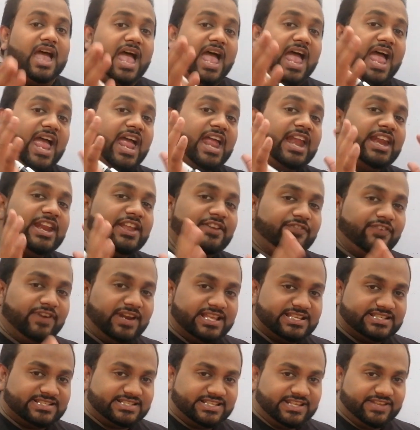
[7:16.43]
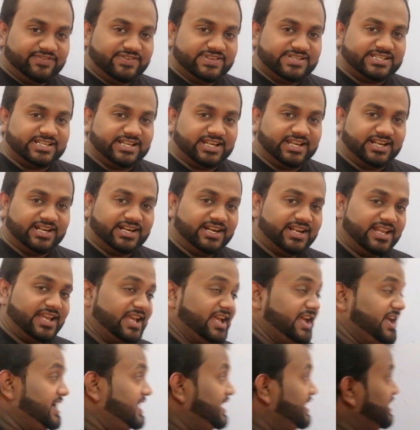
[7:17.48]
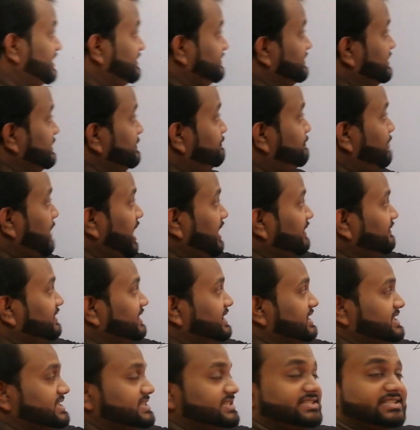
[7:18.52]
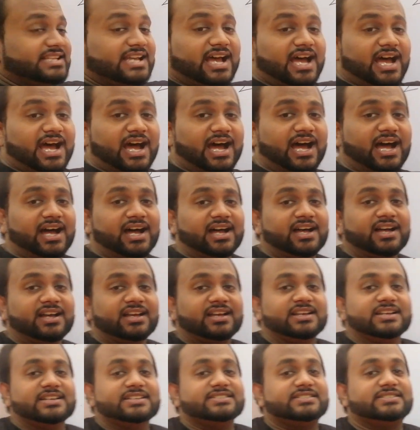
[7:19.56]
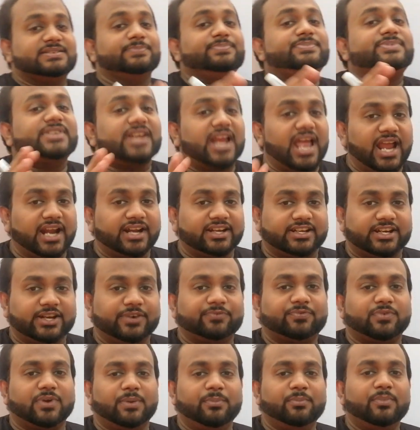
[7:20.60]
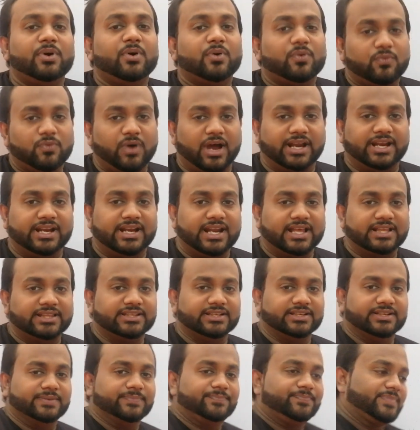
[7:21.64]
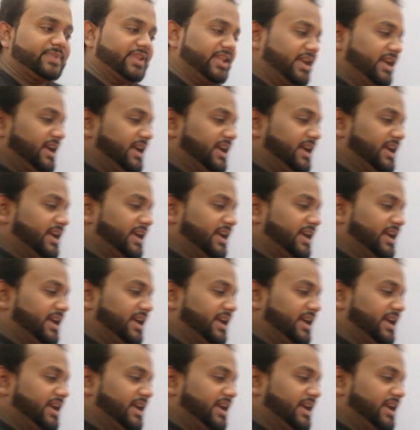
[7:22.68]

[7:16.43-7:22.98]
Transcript: and if it is division, the powers are subtracted from one another.